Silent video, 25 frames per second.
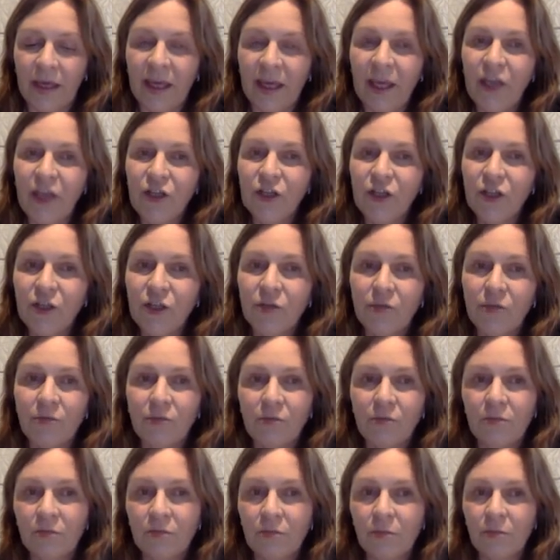each
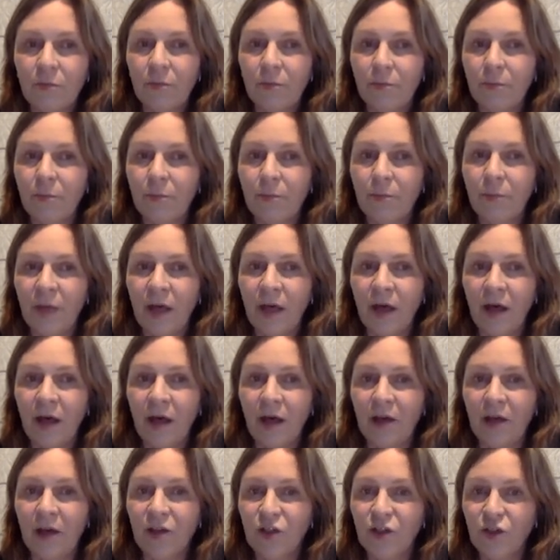
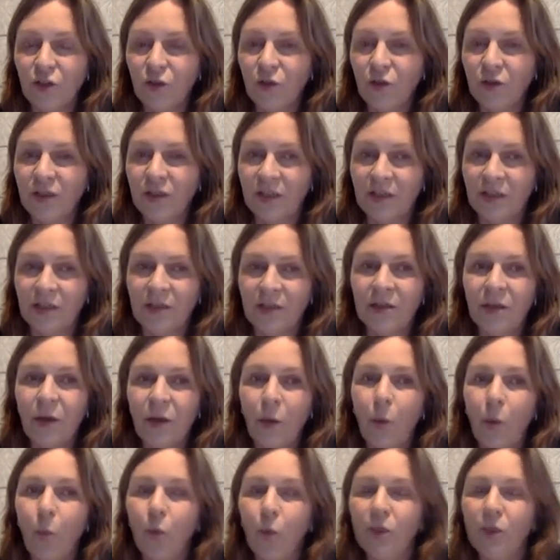uh, student
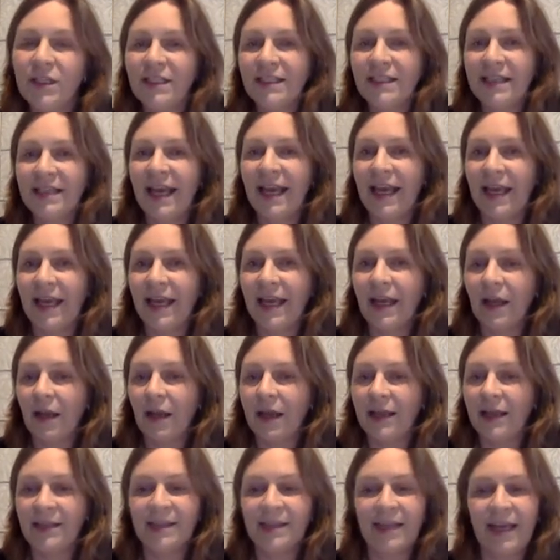would take,
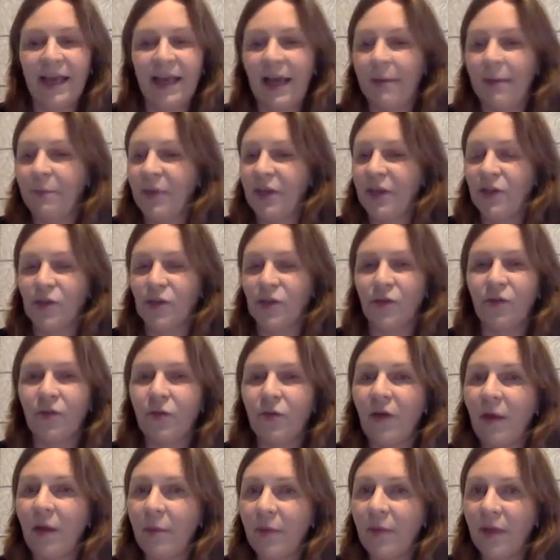let's say, a piece of
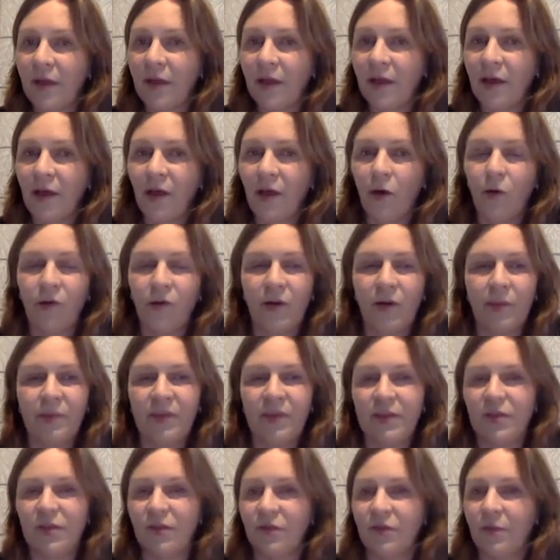rubber or a
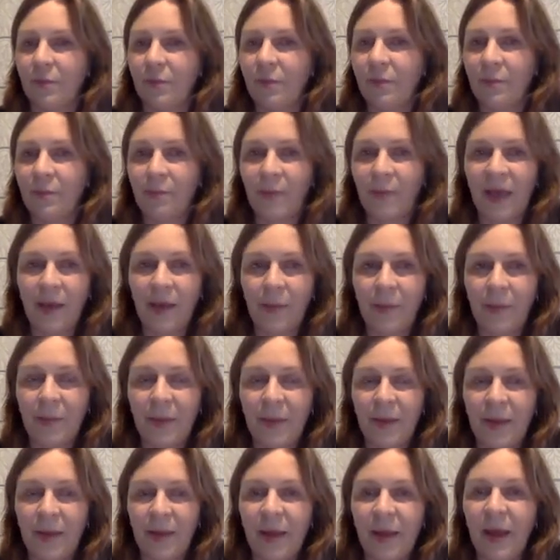piece of
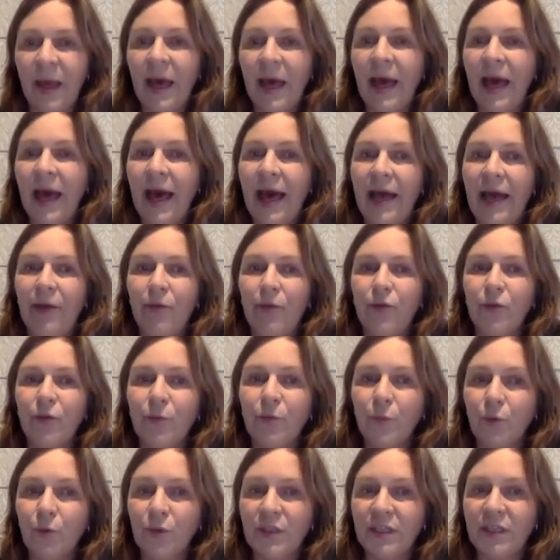paper and
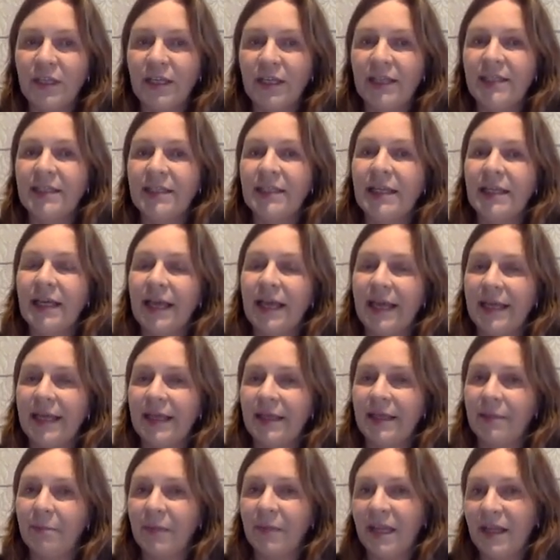would put it in
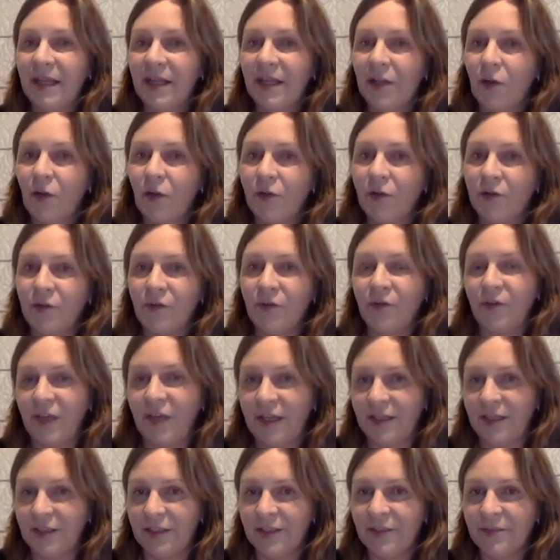the middle of the
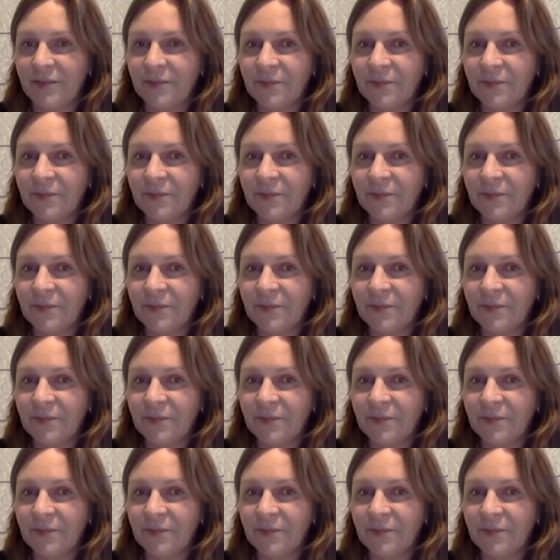field.